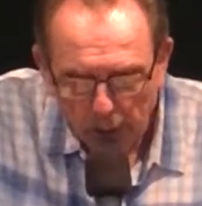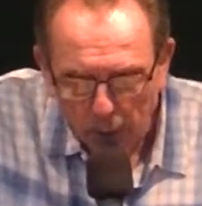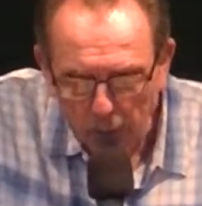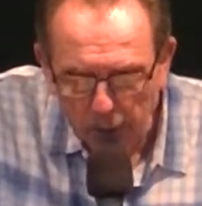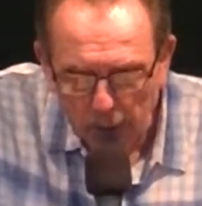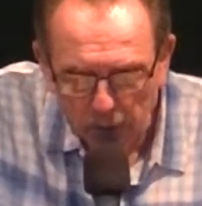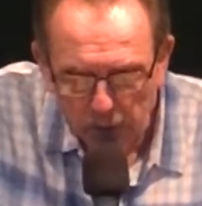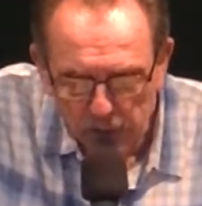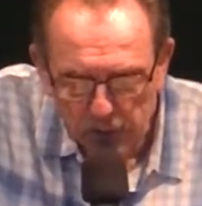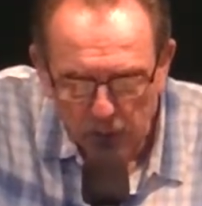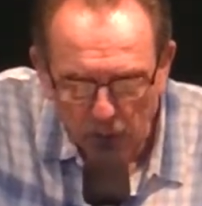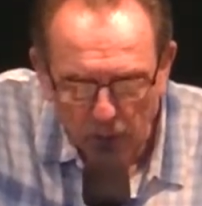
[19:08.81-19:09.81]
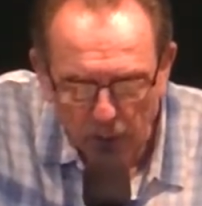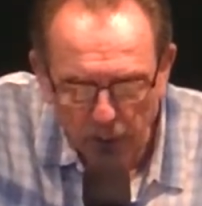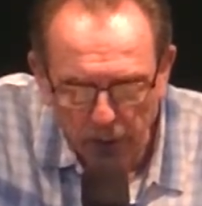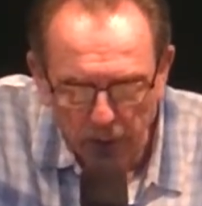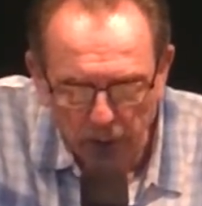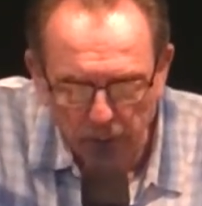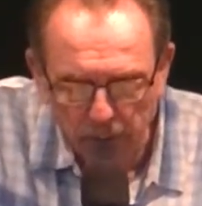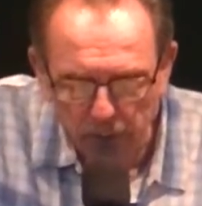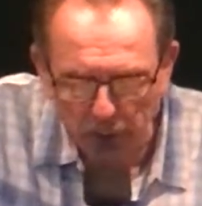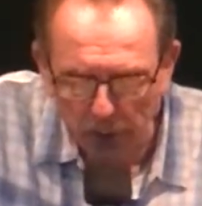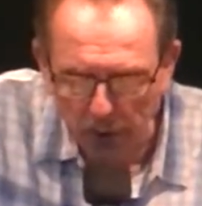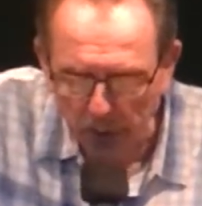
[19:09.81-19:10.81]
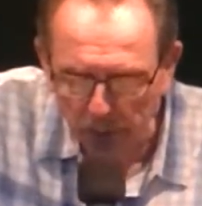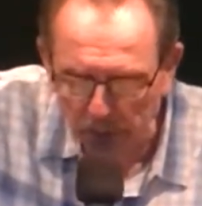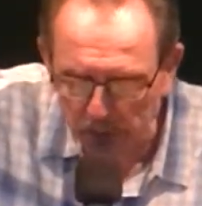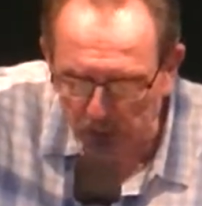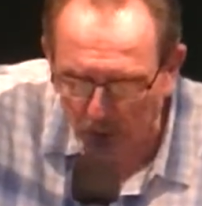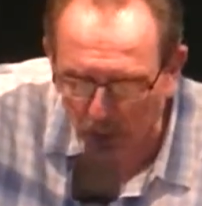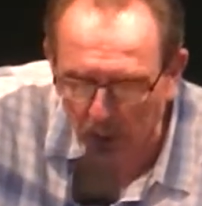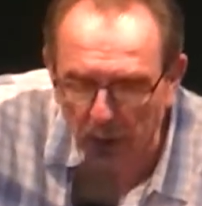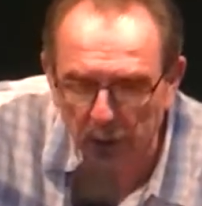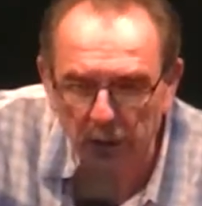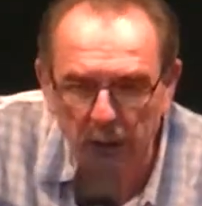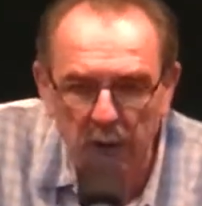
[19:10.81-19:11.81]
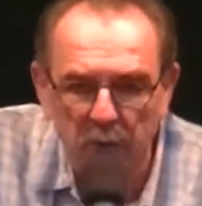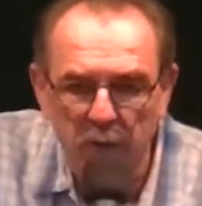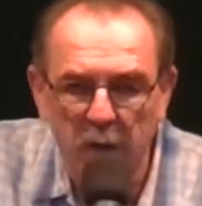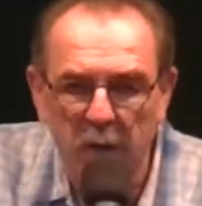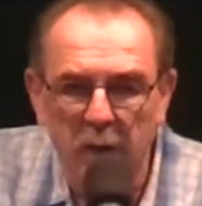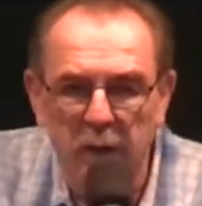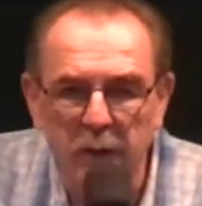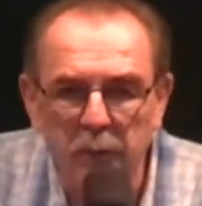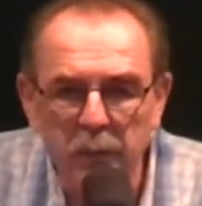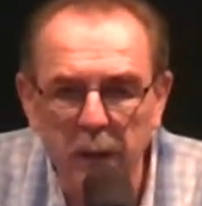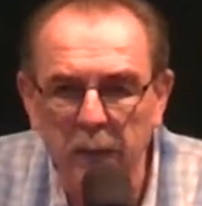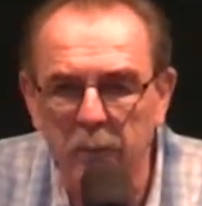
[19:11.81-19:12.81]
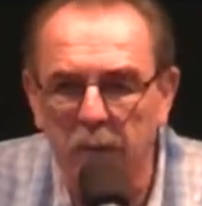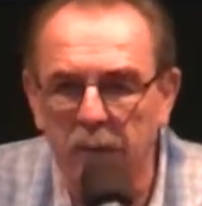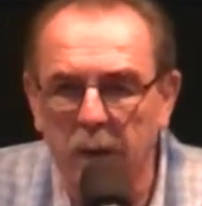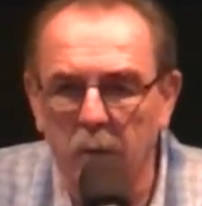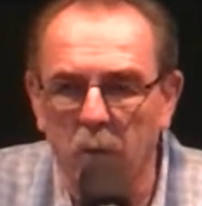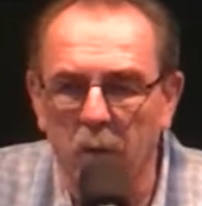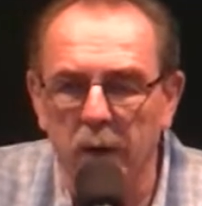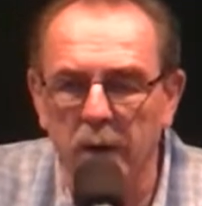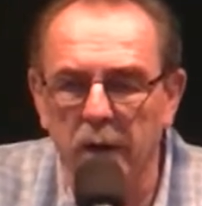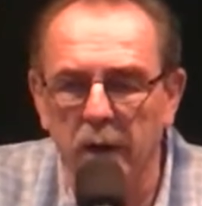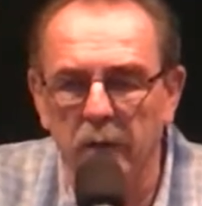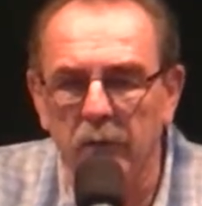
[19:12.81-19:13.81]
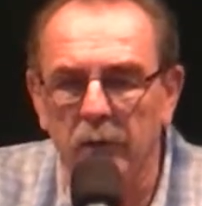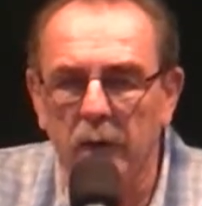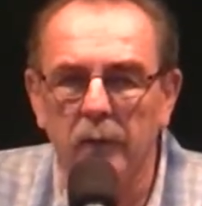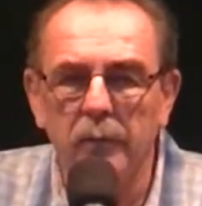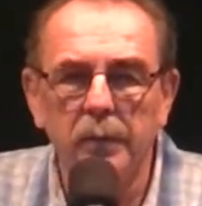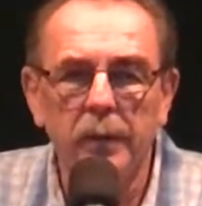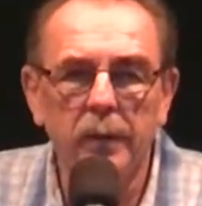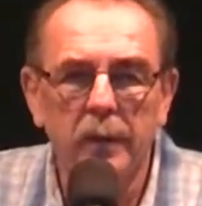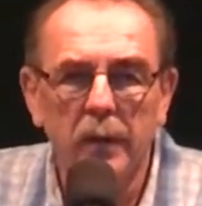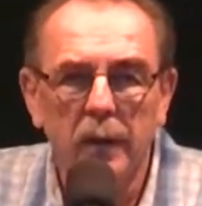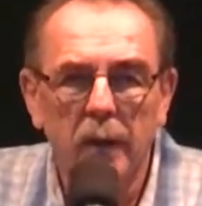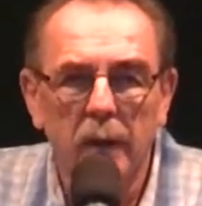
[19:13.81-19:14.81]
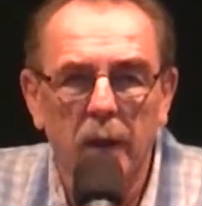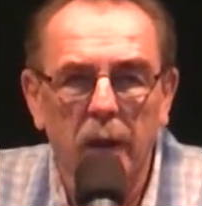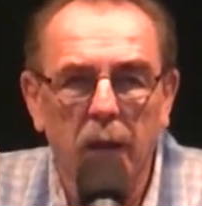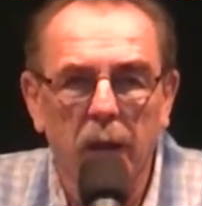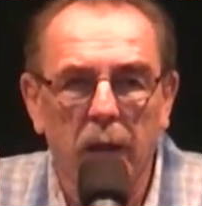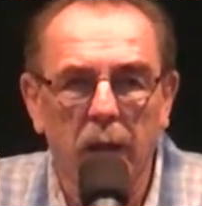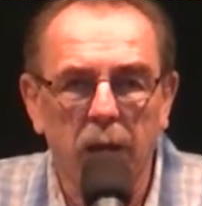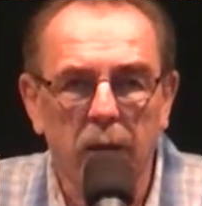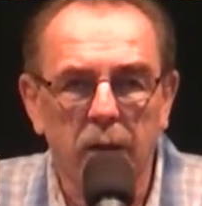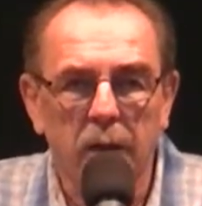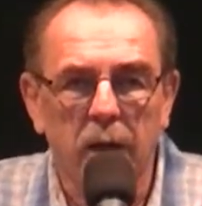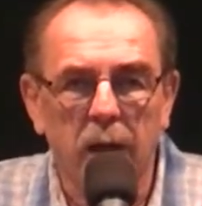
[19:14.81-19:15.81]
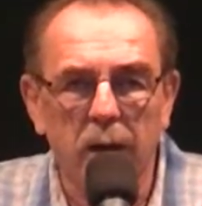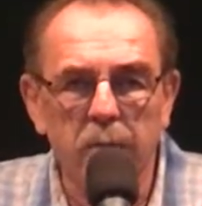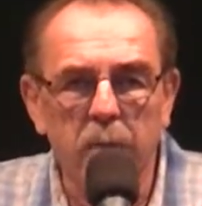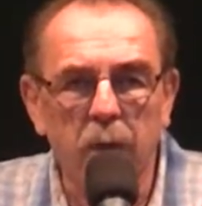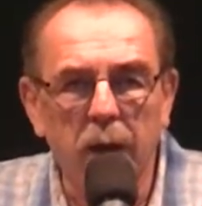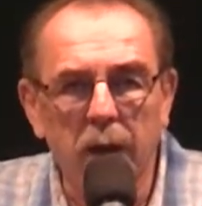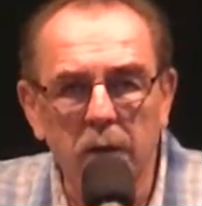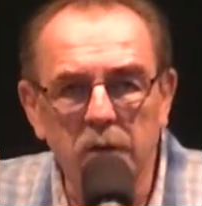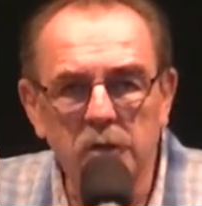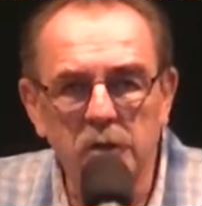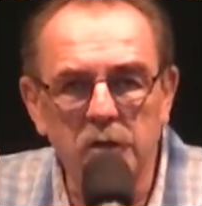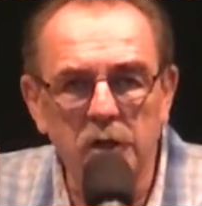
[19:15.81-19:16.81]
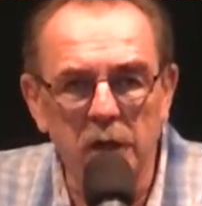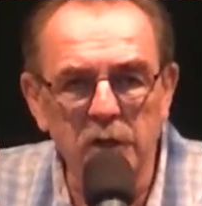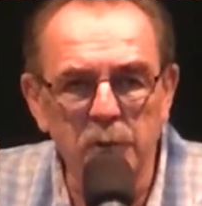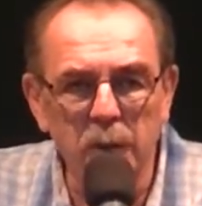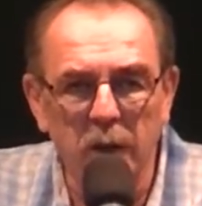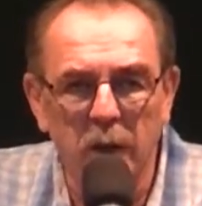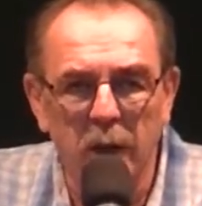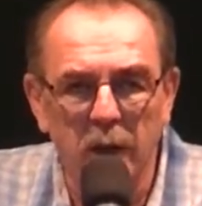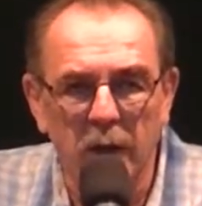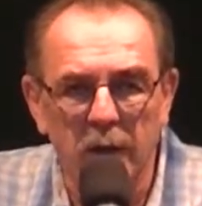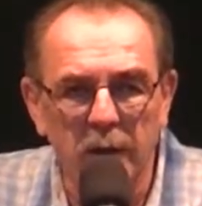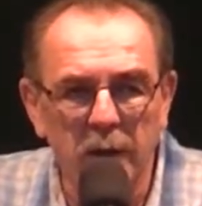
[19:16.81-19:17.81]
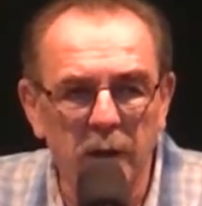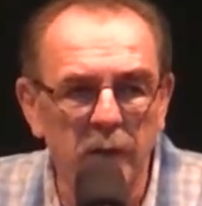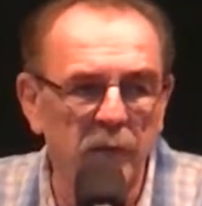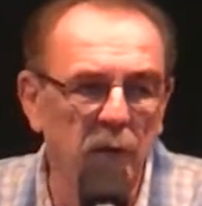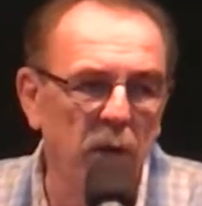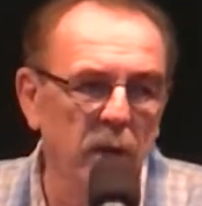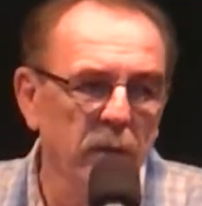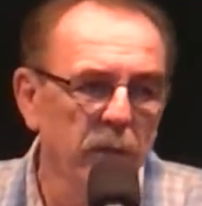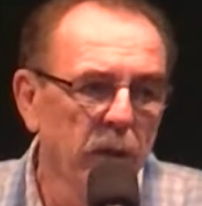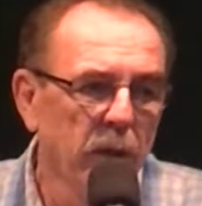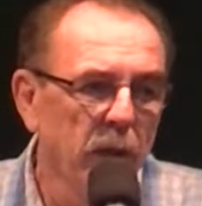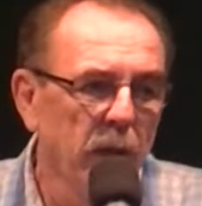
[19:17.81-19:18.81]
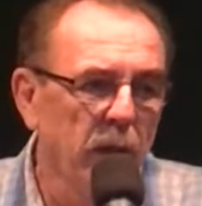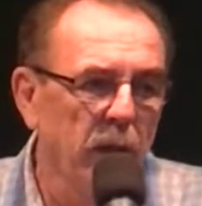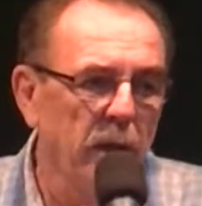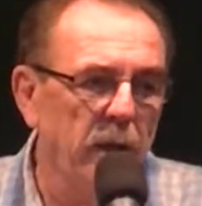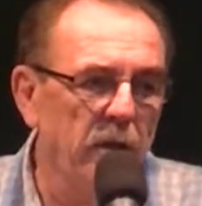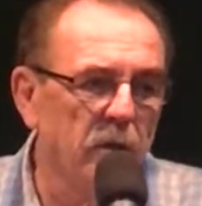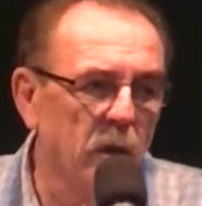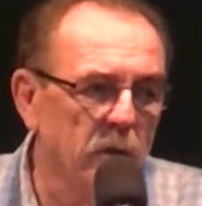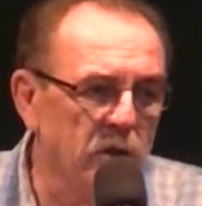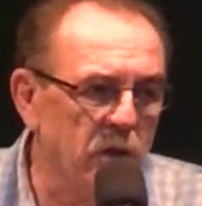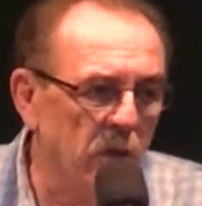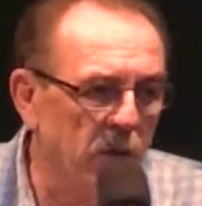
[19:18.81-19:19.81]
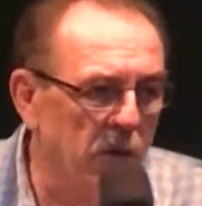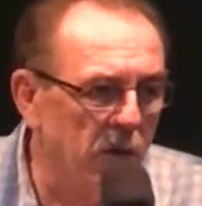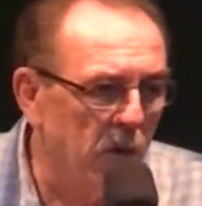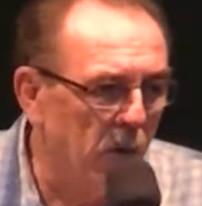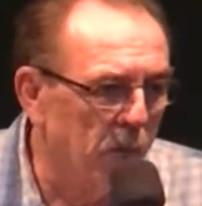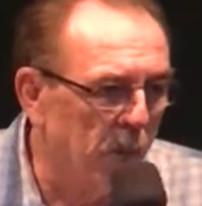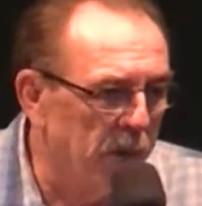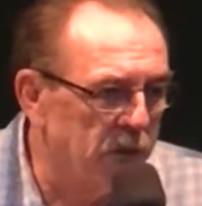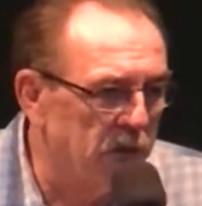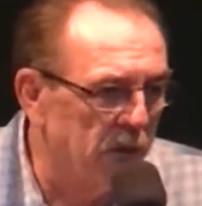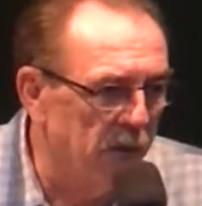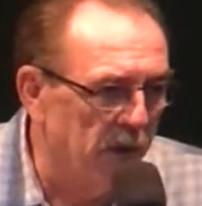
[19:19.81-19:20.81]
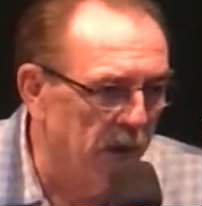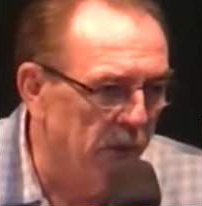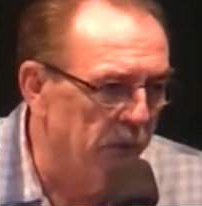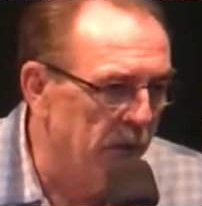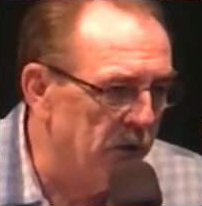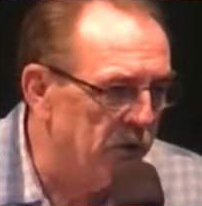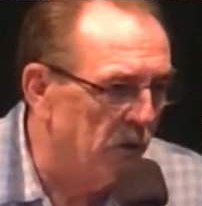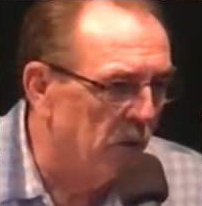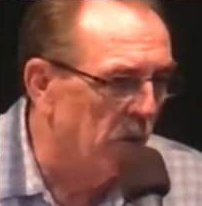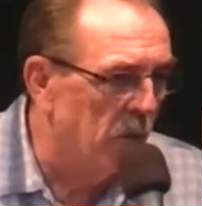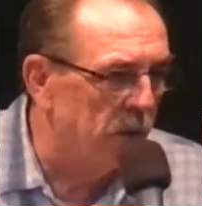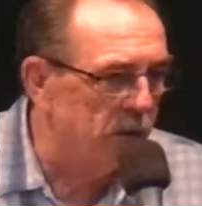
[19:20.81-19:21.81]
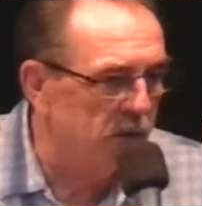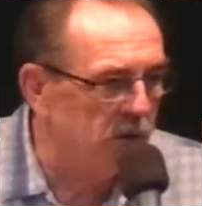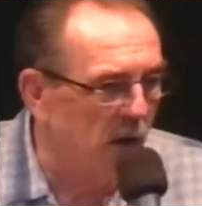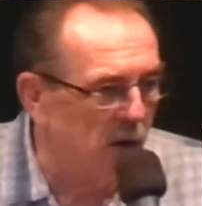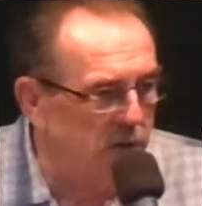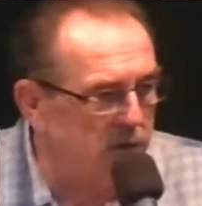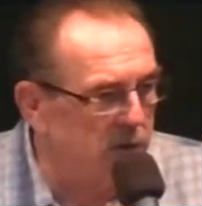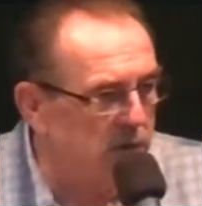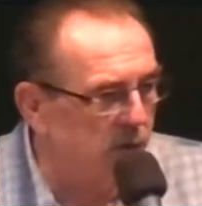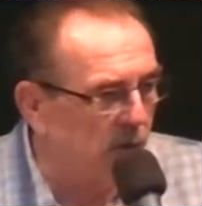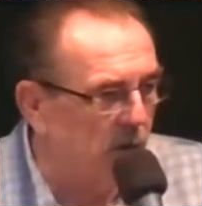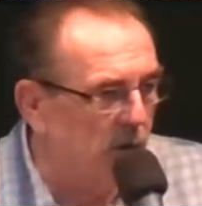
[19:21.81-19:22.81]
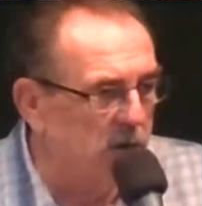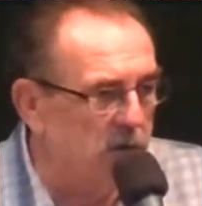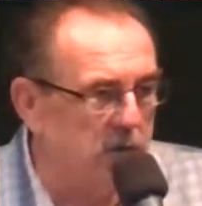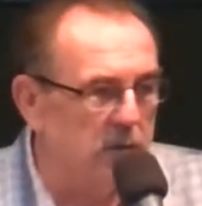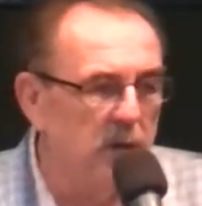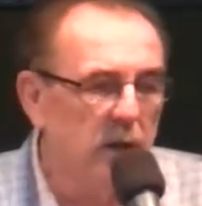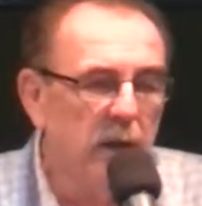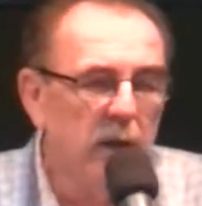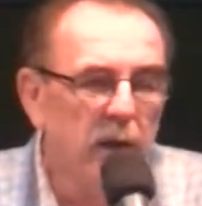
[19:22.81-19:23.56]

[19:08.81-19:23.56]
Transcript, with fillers: Now we know the story of um, Jonah and Nineveh and the people that were in Nineveh, and God pronounced judgment on Nineveh, and He told Jonah to go preach to them, and Jonah went to Tarsus first,